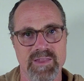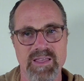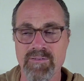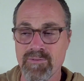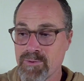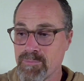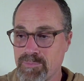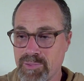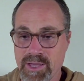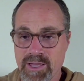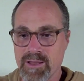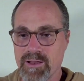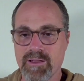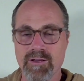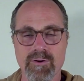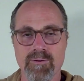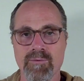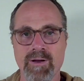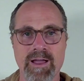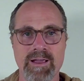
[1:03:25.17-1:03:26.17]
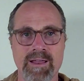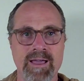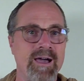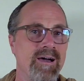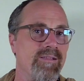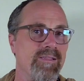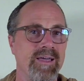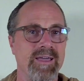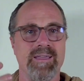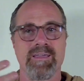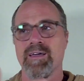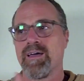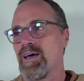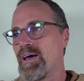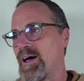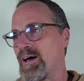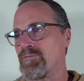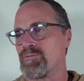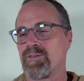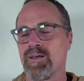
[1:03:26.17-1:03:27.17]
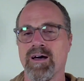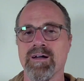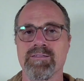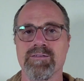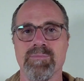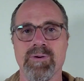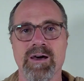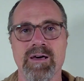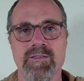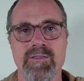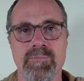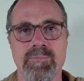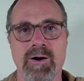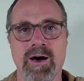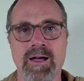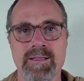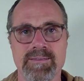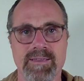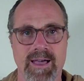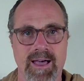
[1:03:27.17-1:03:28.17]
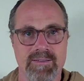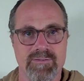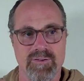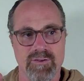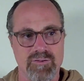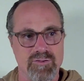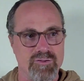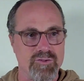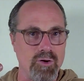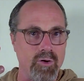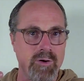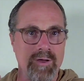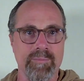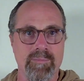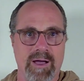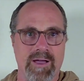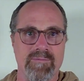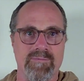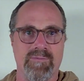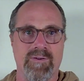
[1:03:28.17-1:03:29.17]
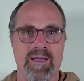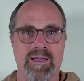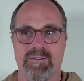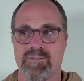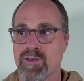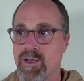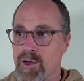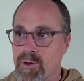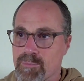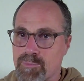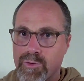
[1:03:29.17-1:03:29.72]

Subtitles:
Even being here right now, like I've talked about on the podcast, just showing my face,